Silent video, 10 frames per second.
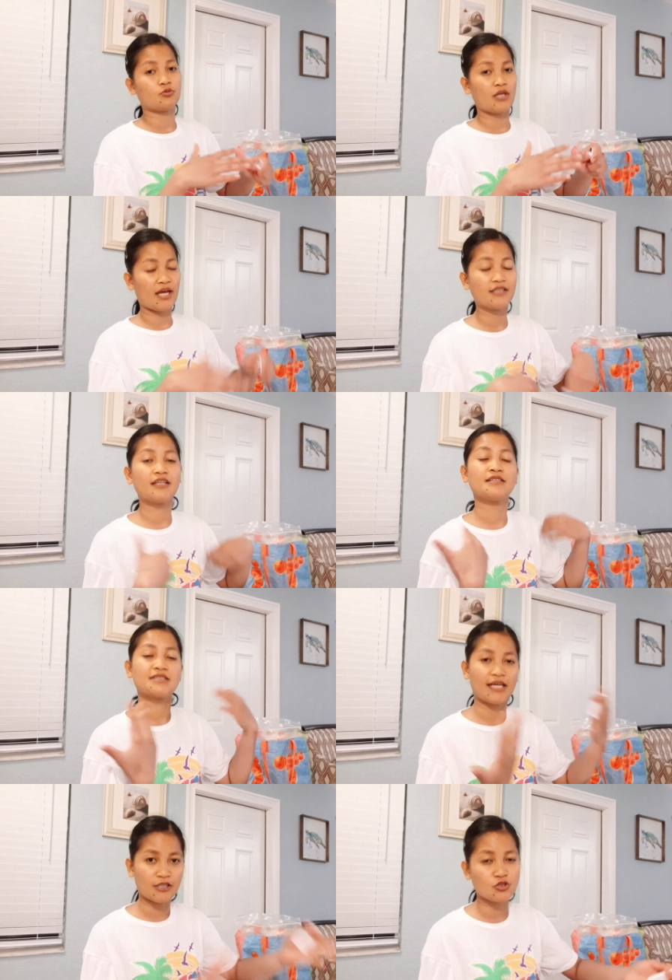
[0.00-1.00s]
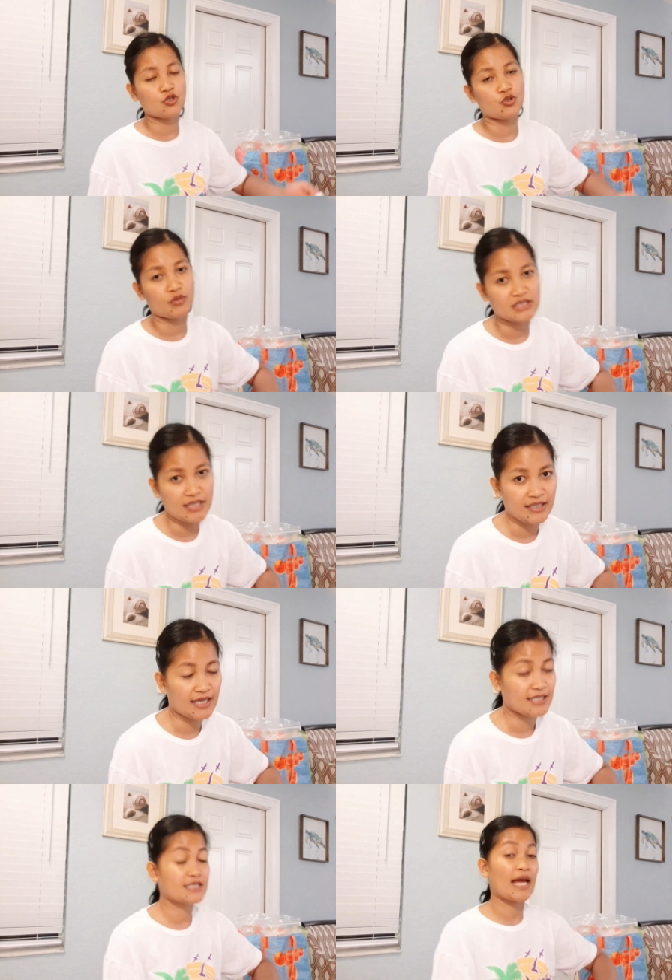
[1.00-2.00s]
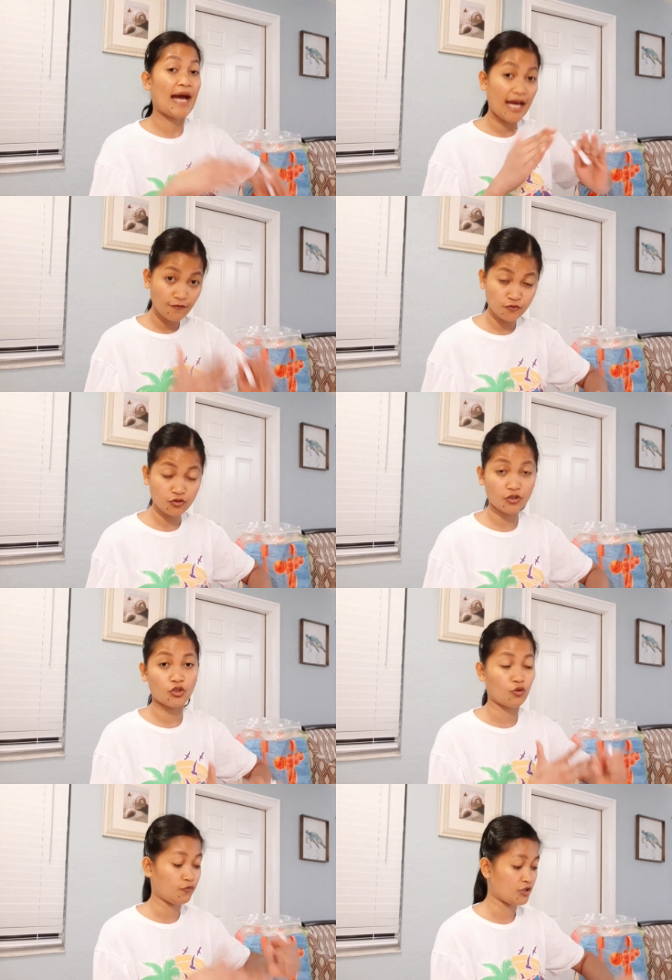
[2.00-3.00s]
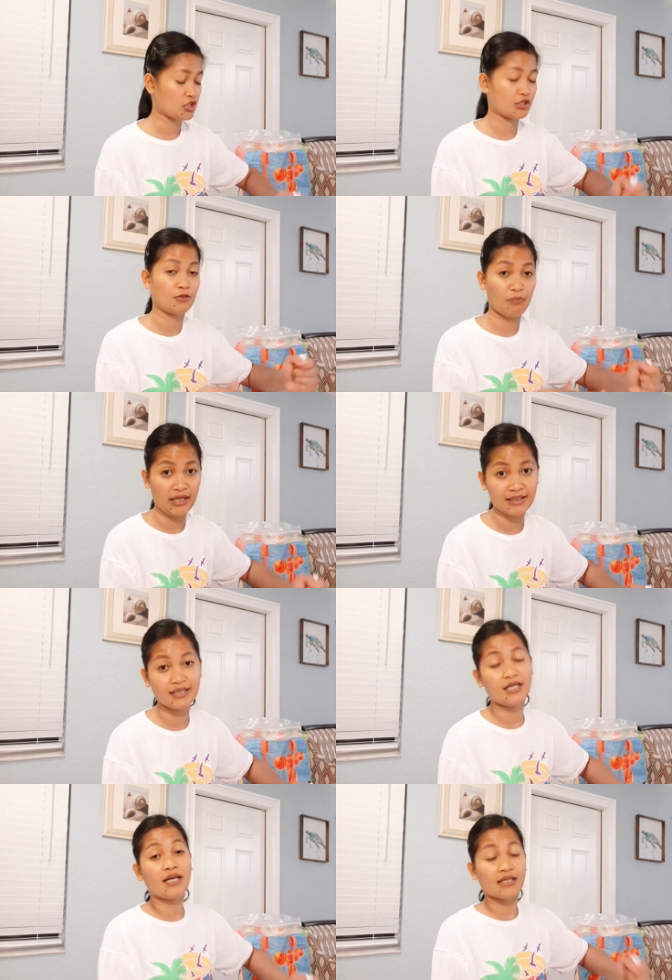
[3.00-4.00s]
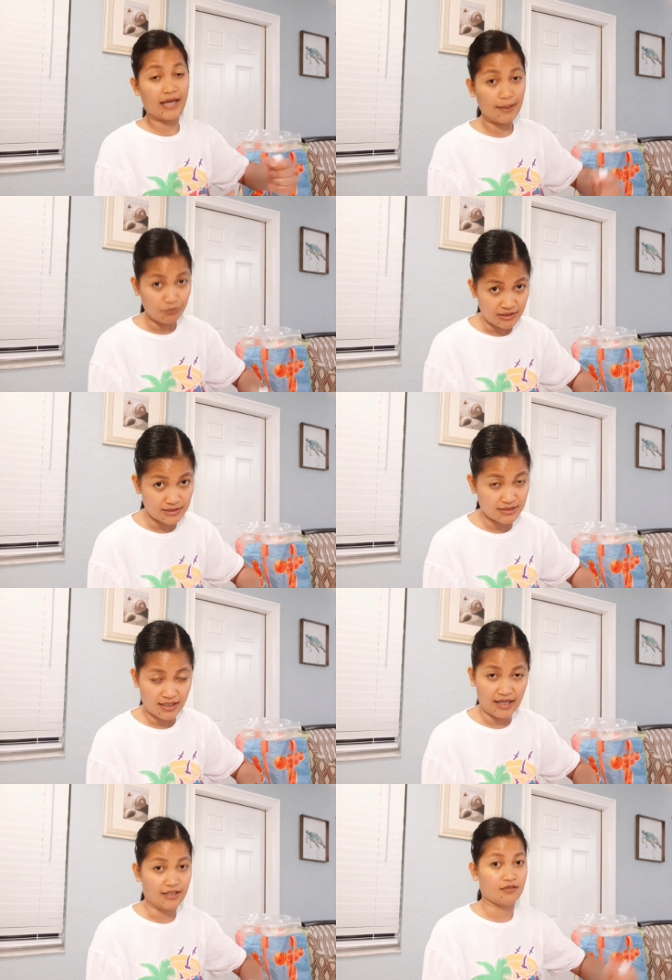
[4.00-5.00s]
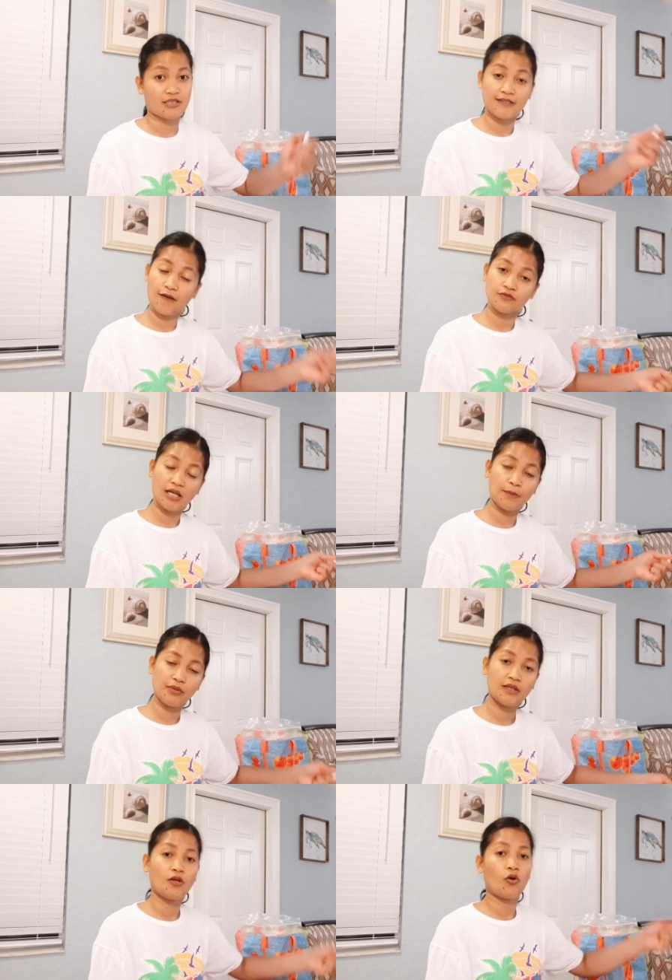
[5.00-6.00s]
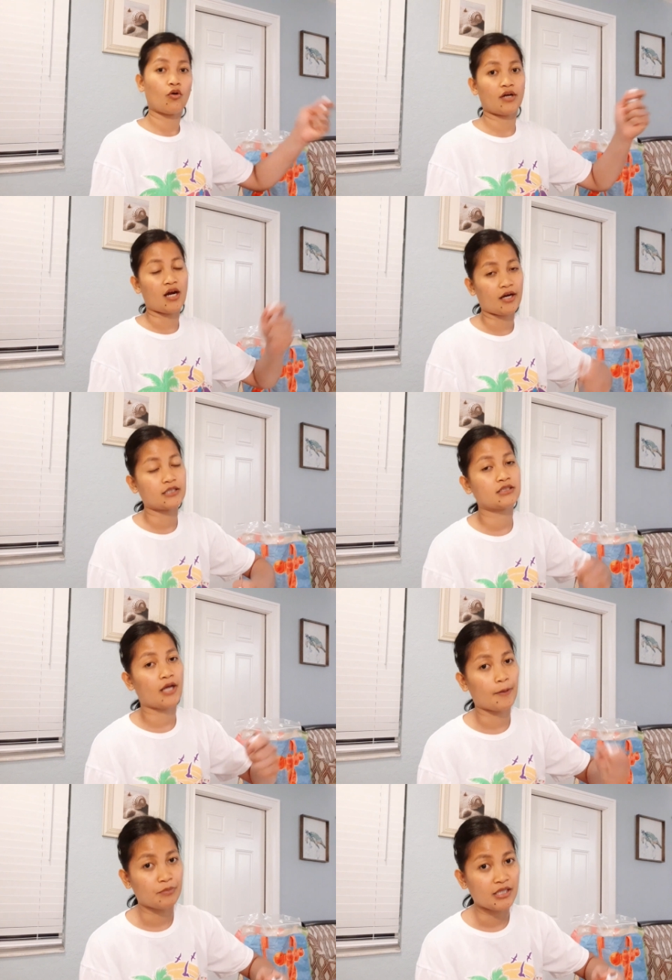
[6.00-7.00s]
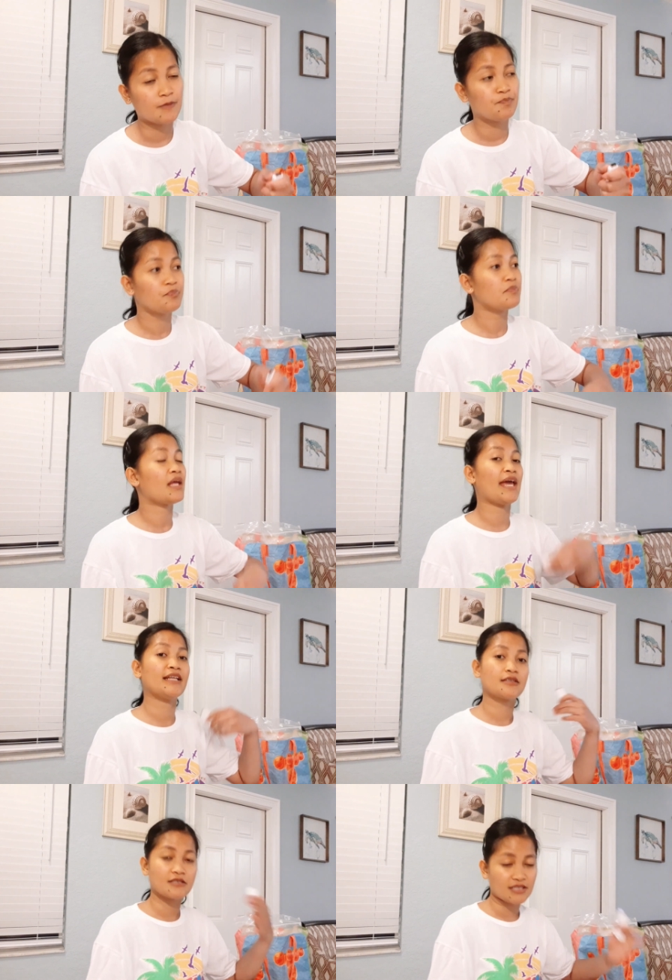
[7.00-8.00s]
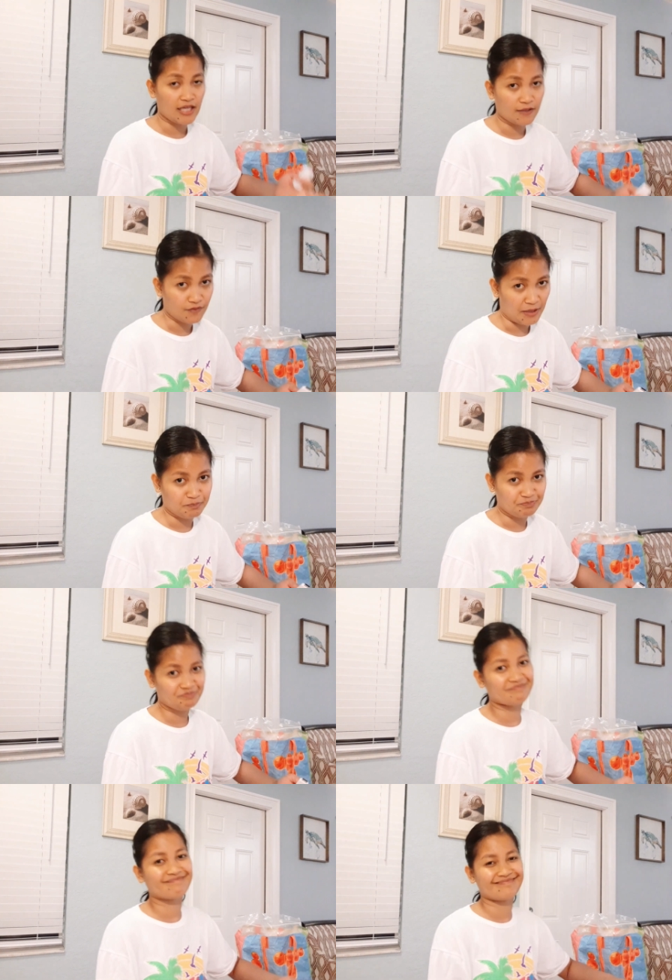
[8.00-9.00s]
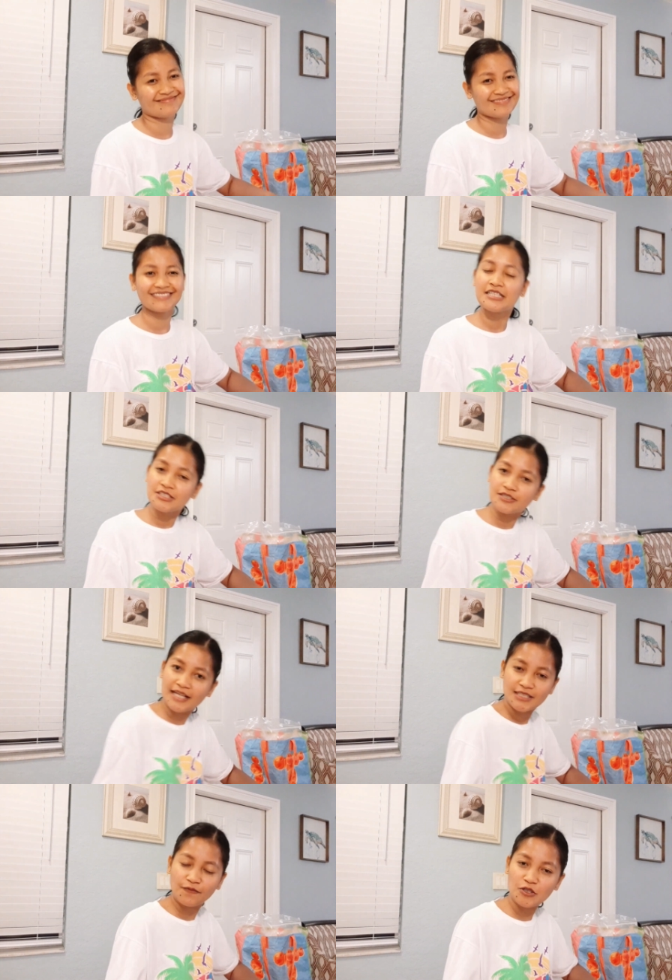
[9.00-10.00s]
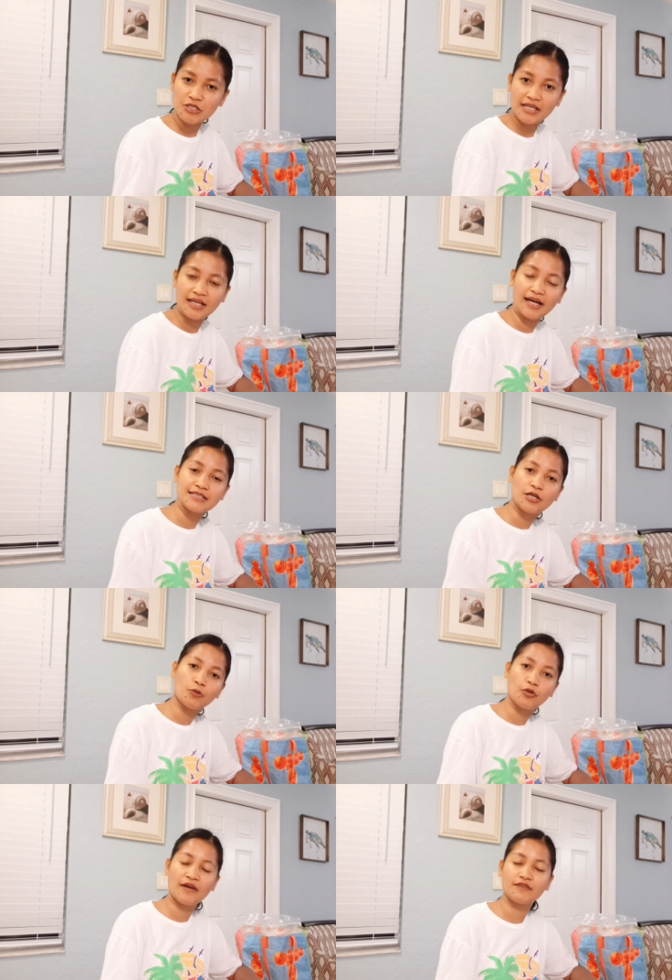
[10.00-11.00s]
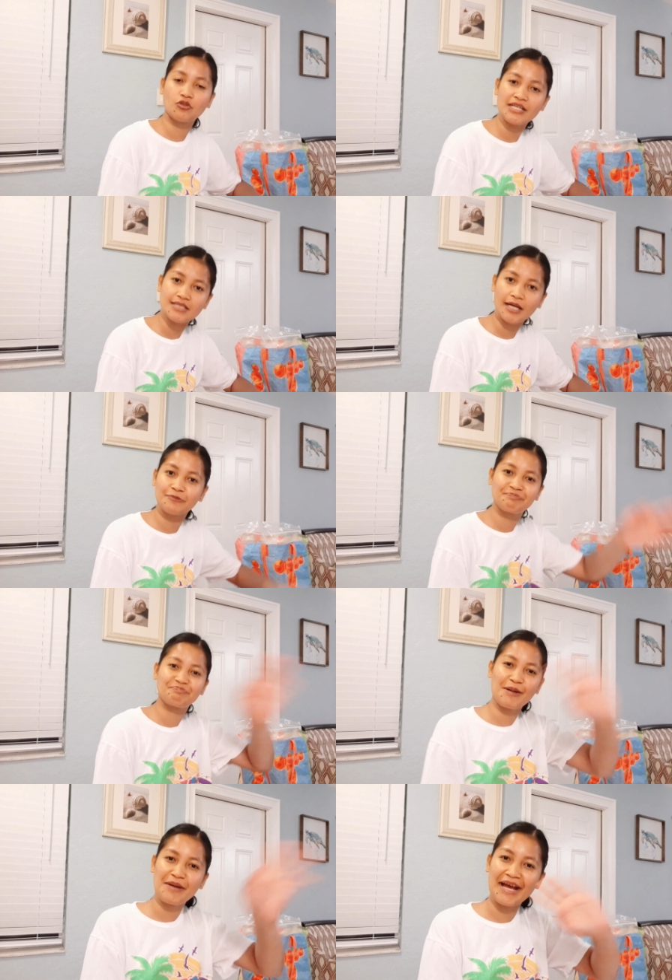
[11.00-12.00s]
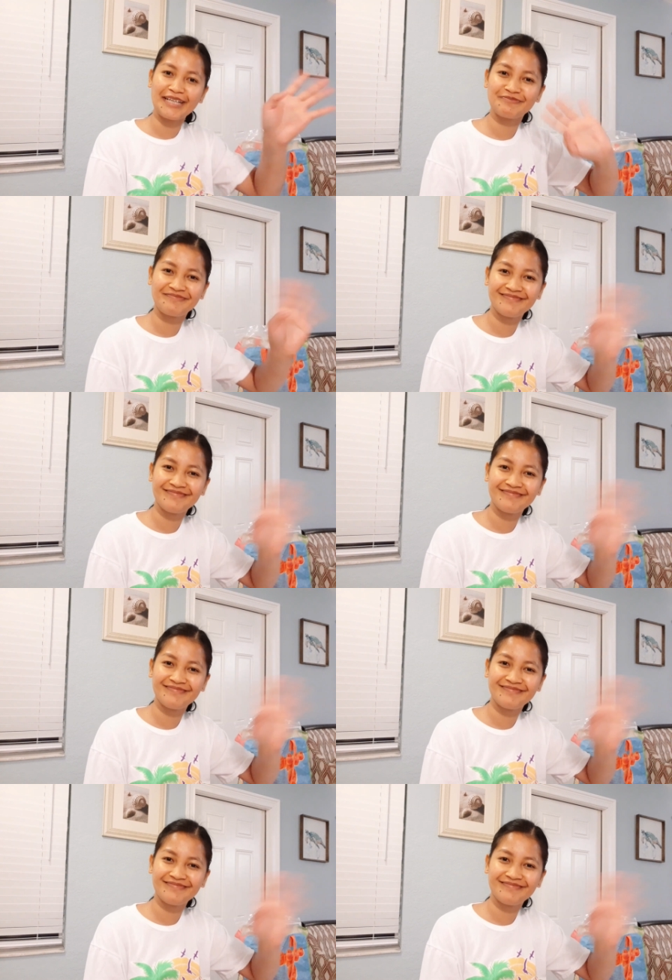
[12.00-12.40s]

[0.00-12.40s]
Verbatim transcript: and then send it to USCIS. After you officially make copies, either a soft copy or a hard copy and save them. So that's it for today guys. I hope you have a great day. Bye-bye.